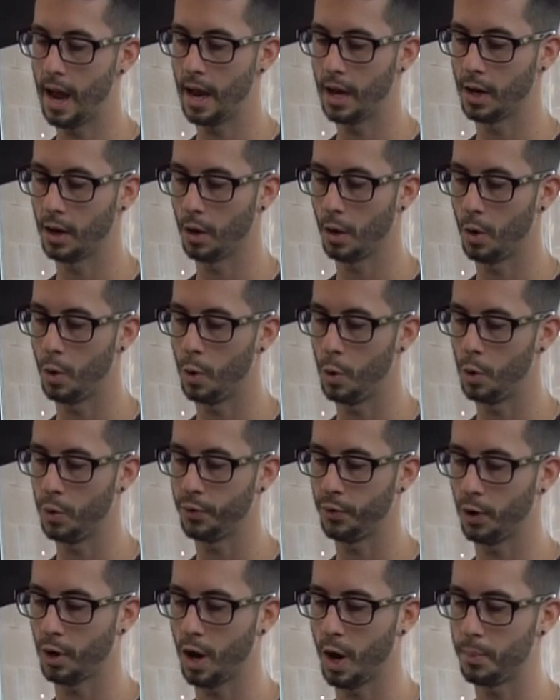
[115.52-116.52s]
and you're gonna hold
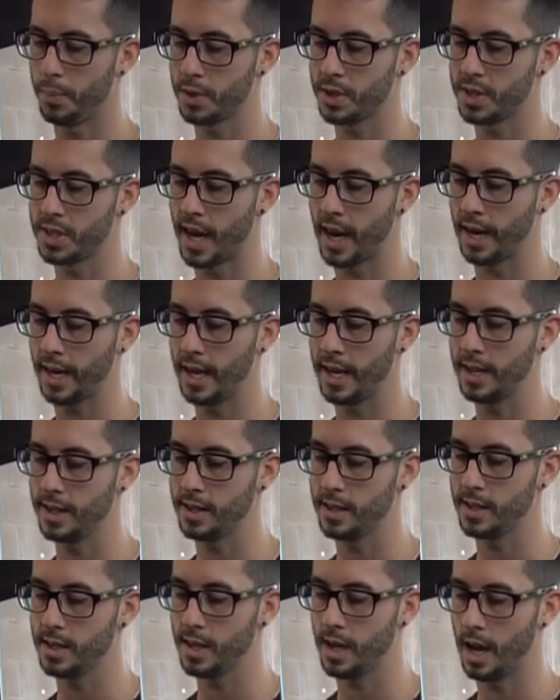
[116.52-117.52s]
for a couple
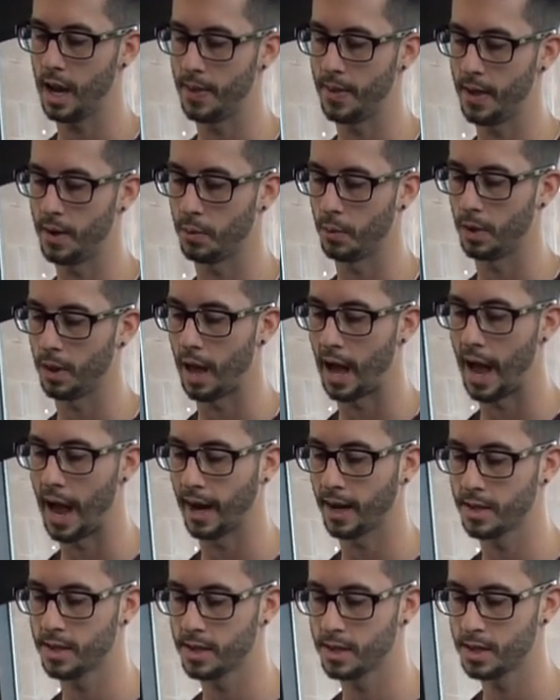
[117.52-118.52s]
seconds and then
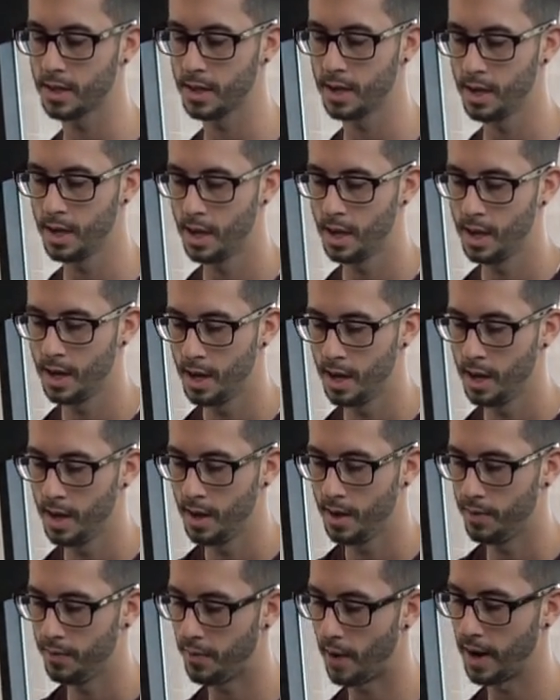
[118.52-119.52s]
relax.
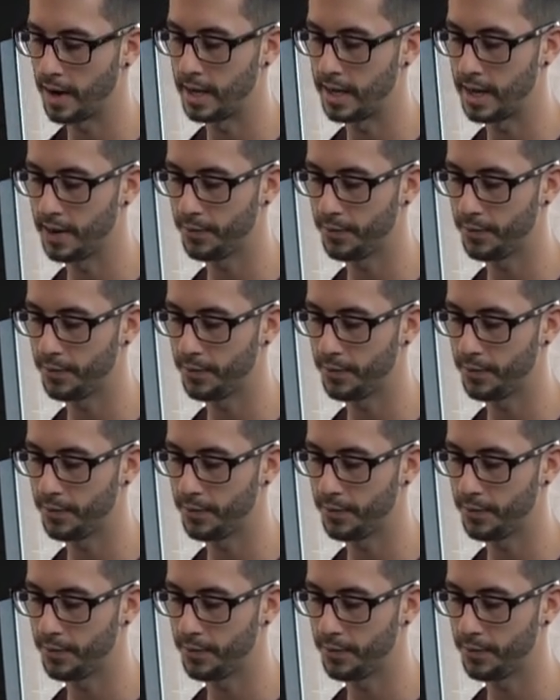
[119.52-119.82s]
Find a